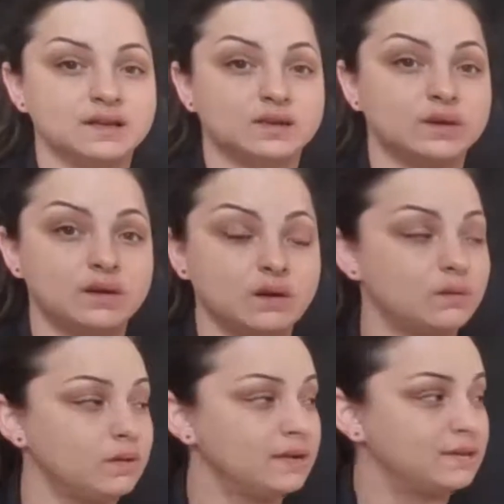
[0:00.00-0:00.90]
So we
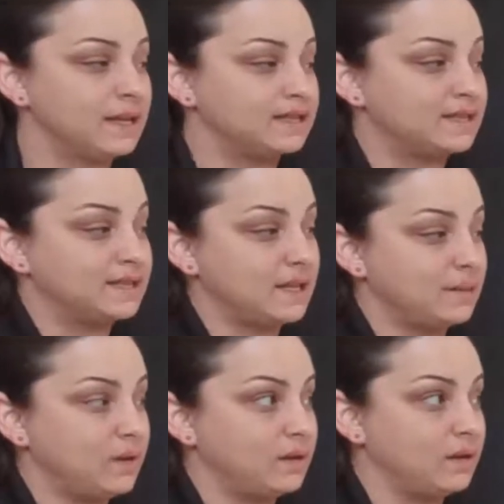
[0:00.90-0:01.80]
know that it's the
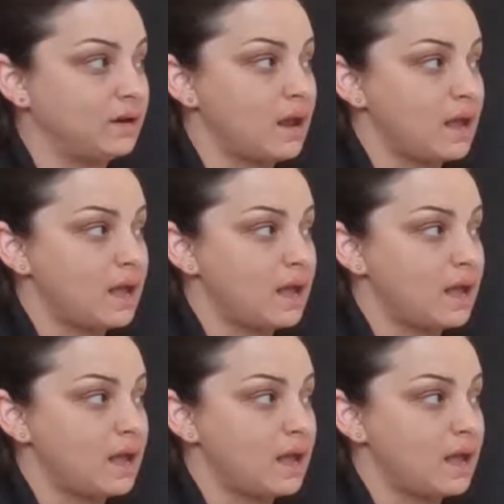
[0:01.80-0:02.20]
same here